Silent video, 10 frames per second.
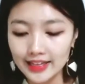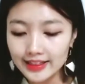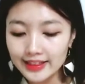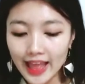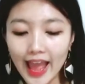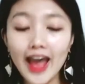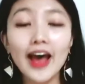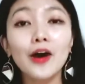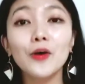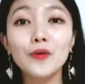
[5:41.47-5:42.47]

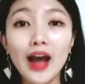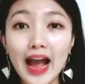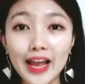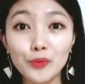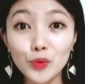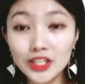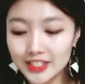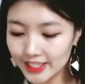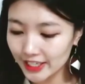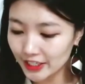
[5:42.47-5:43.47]
Now I
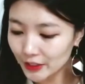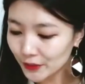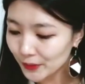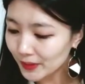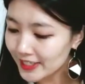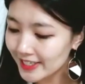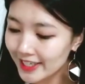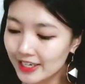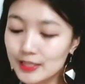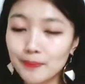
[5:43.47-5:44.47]
want to use
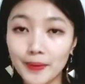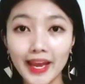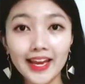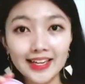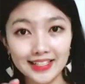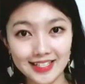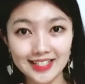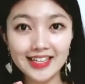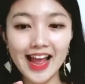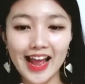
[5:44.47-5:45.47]
this pink
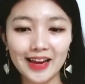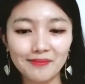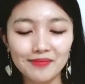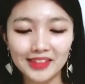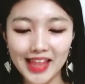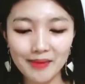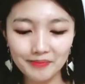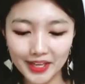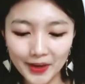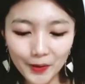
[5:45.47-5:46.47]
slime. Let
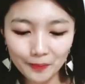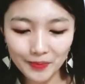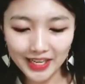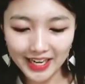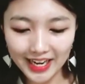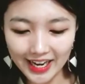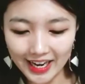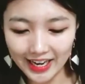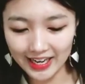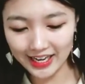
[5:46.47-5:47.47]
me open
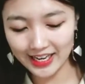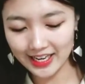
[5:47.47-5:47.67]
it.